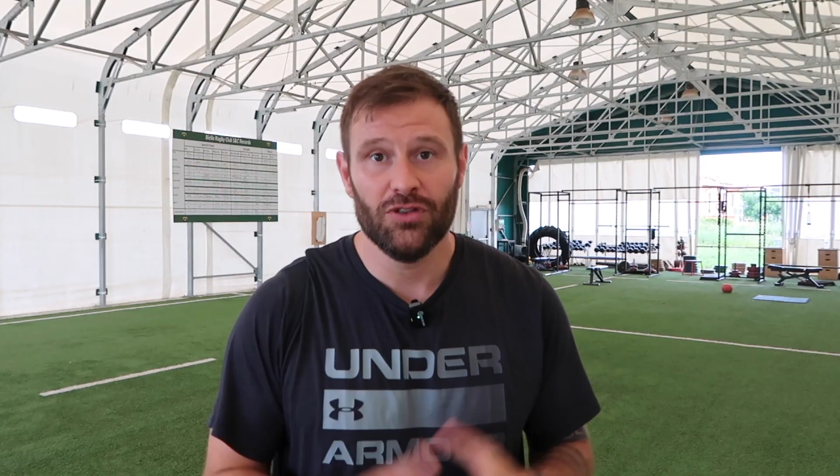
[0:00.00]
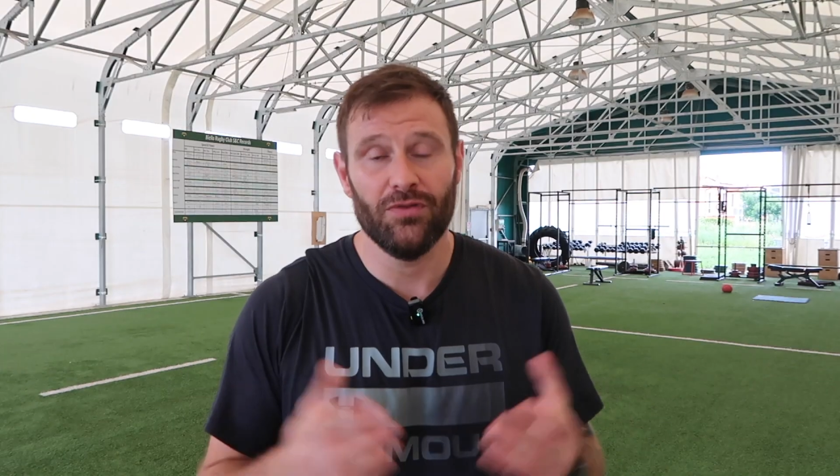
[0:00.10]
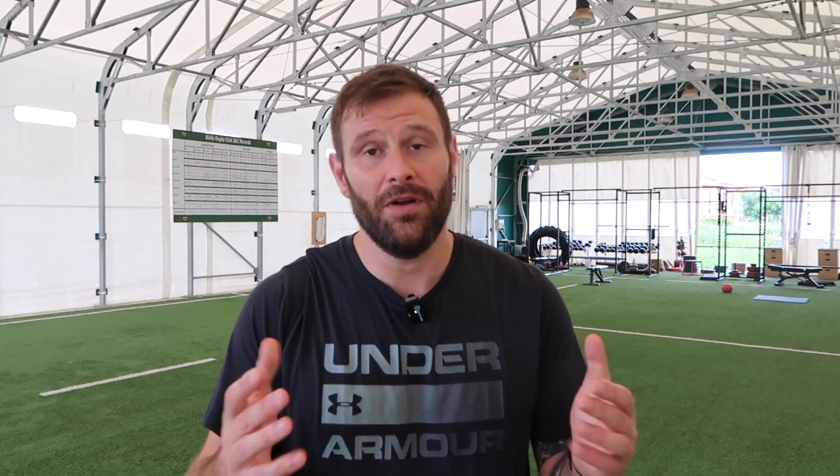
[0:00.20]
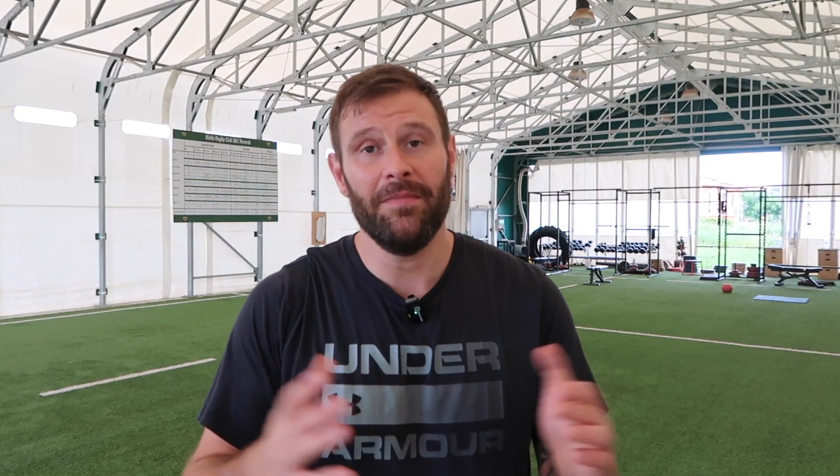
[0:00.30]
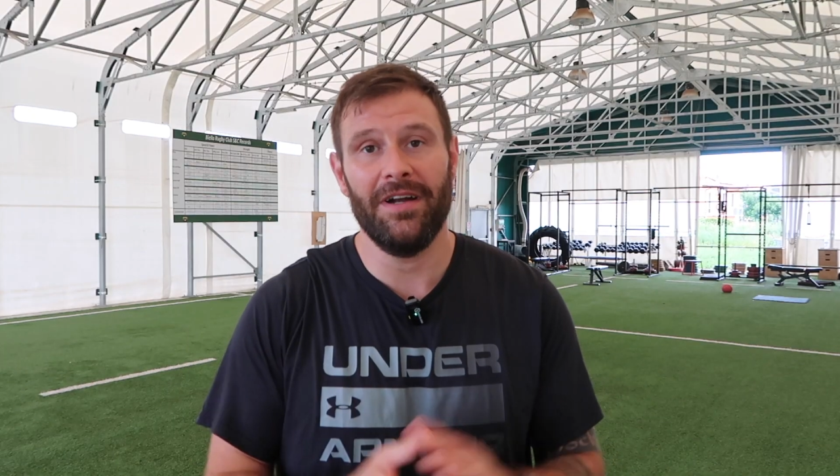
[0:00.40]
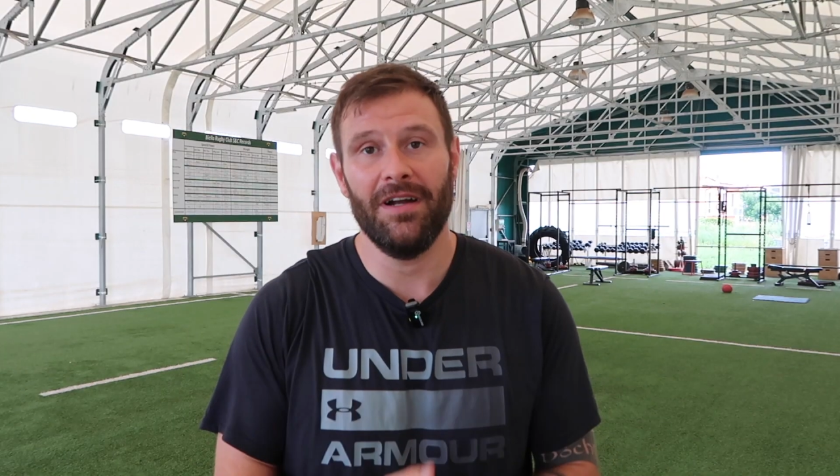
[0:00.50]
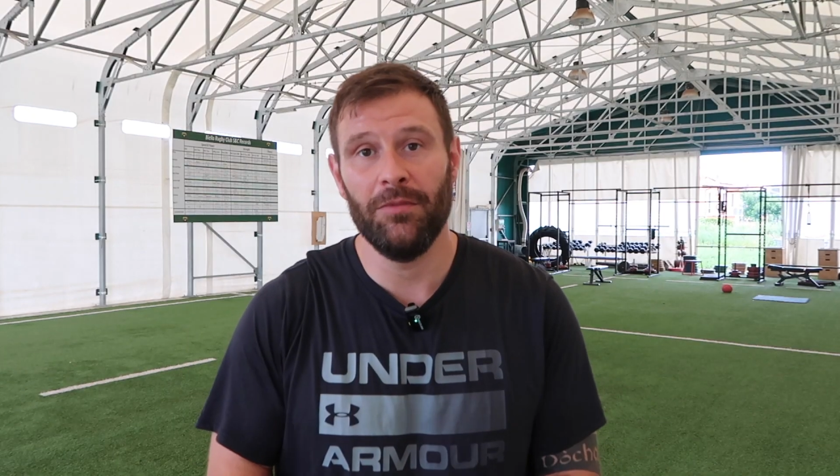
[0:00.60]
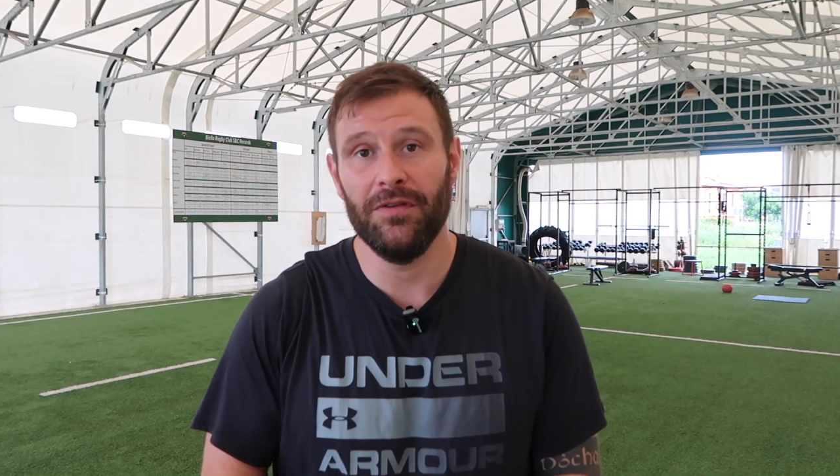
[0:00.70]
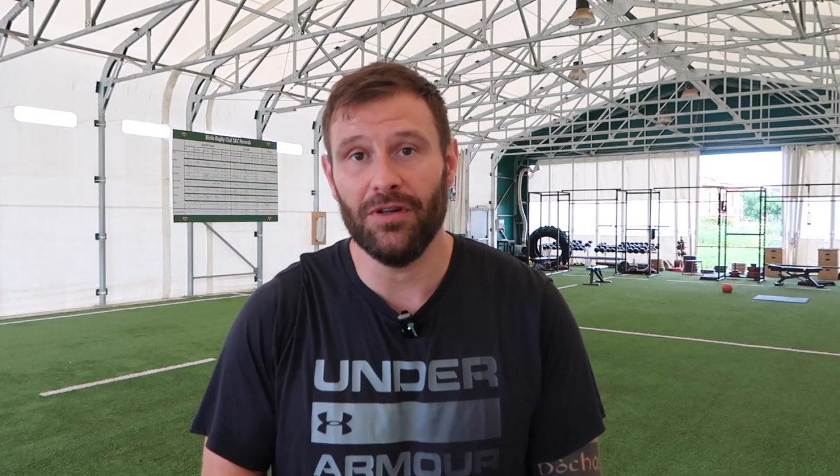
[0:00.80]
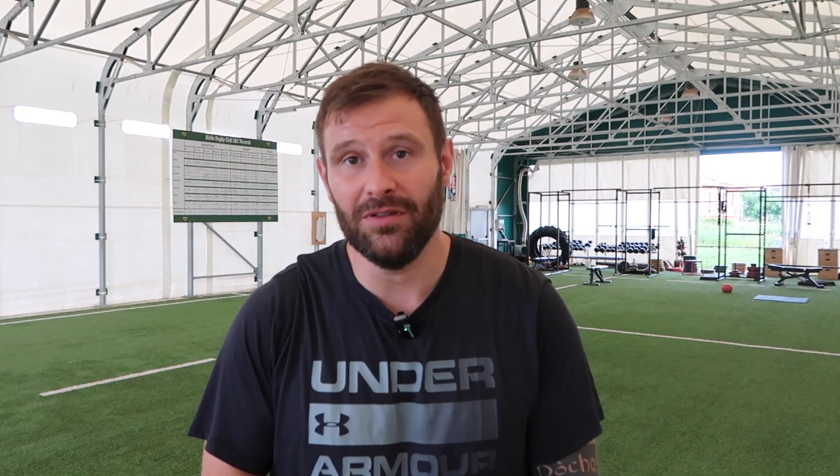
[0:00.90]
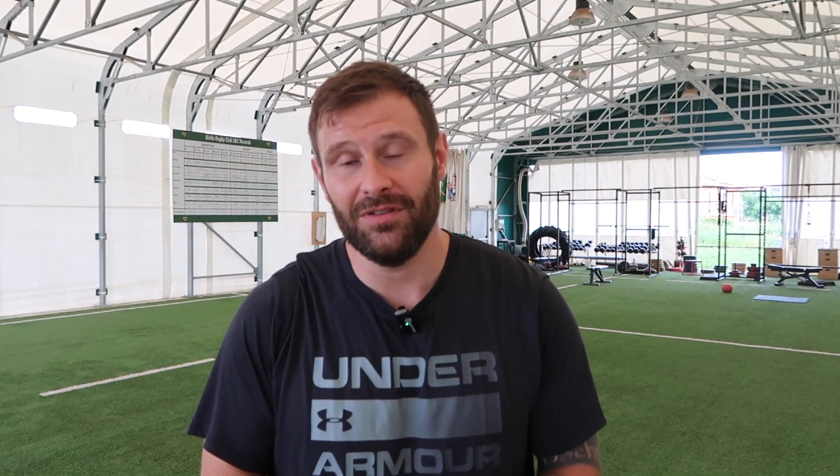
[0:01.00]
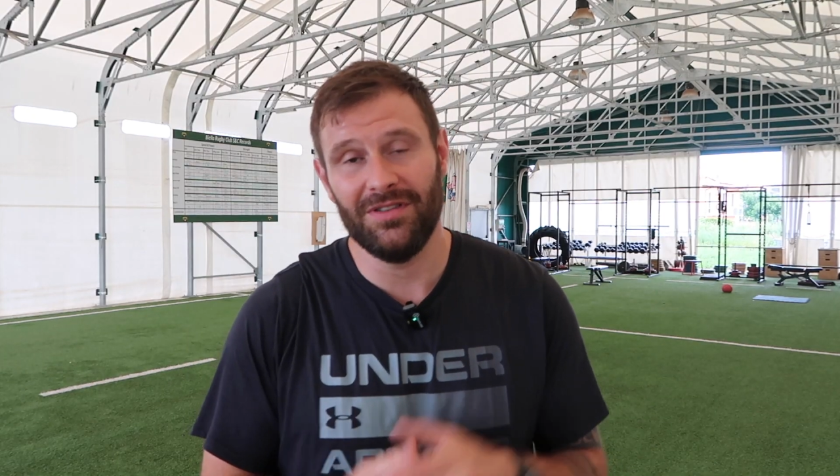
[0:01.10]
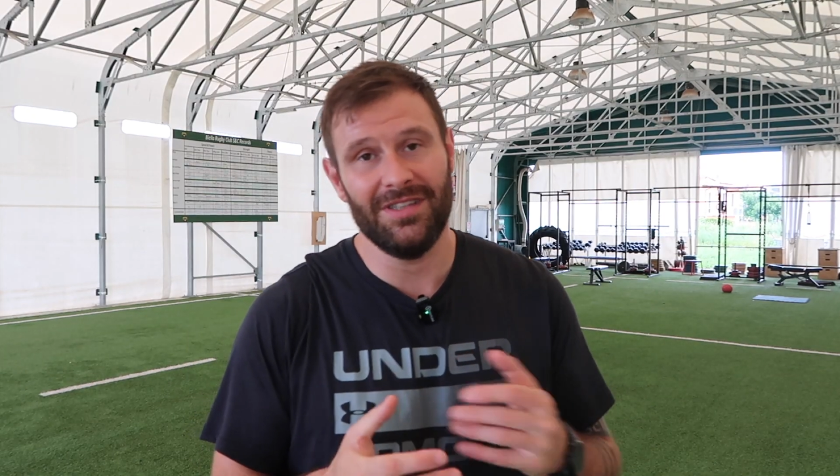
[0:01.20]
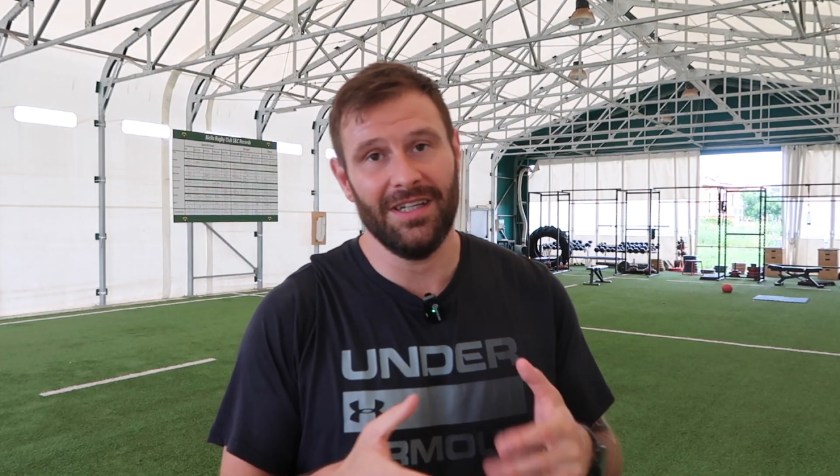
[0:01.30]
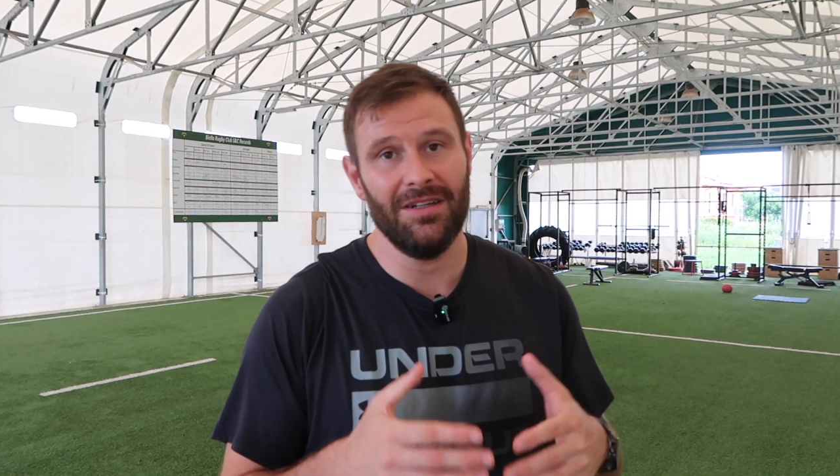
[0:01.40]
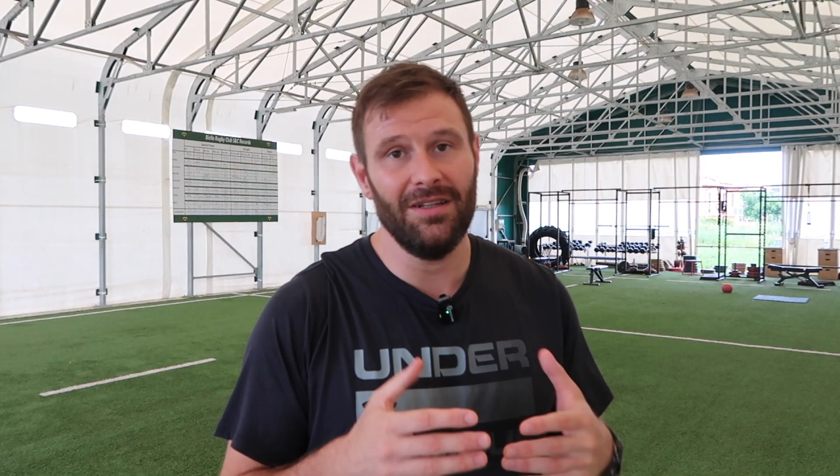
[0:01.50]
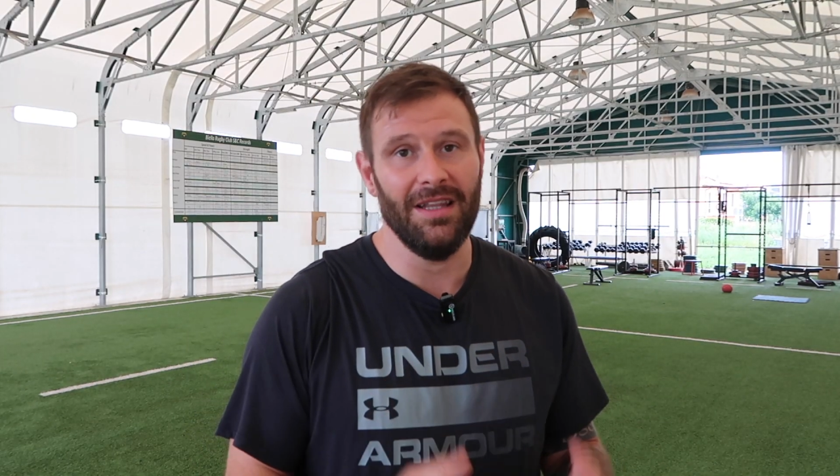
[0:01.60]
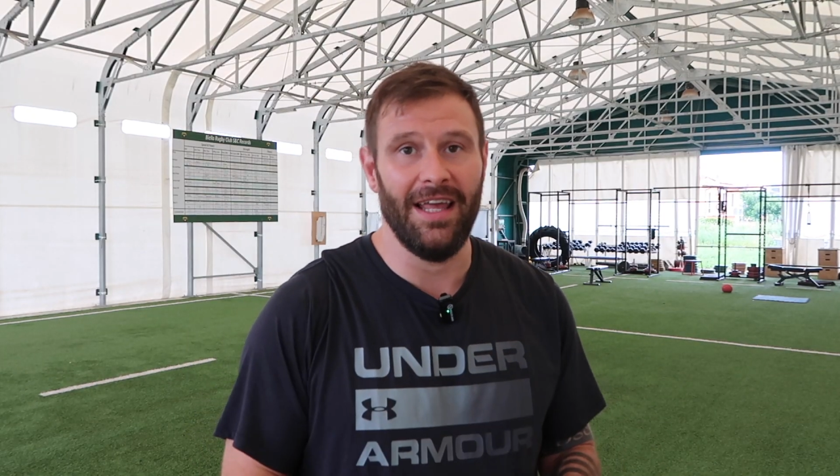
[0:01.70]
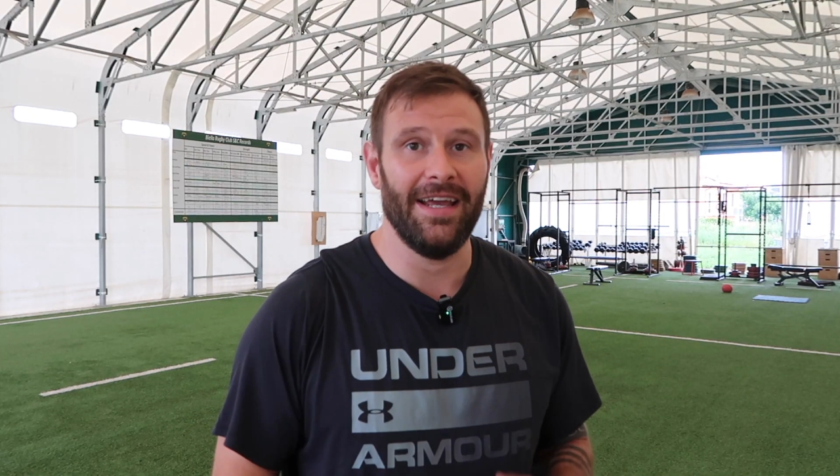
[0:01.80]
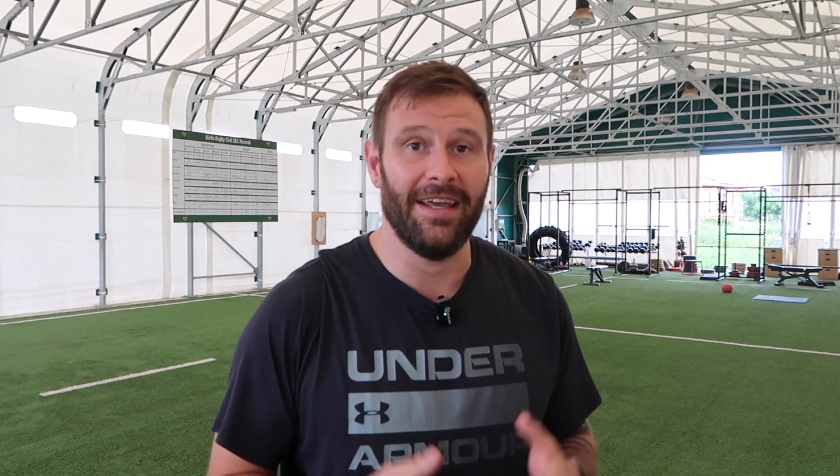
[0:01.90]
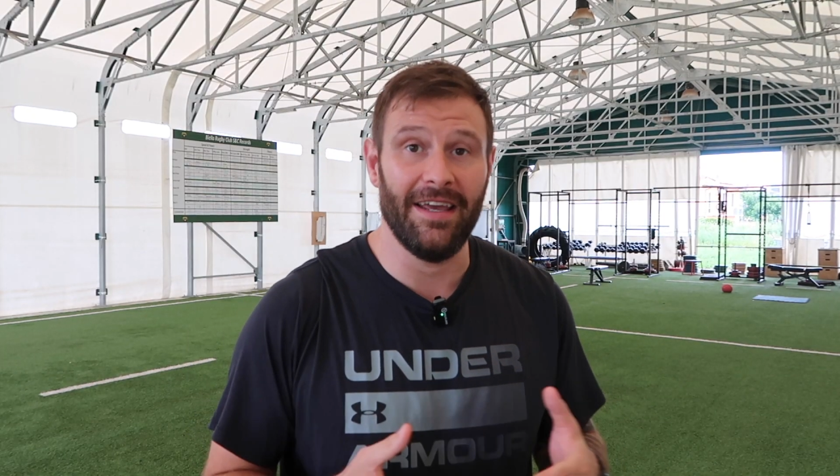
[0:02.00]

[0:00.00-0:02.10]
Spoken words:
So from there I moved on to single leg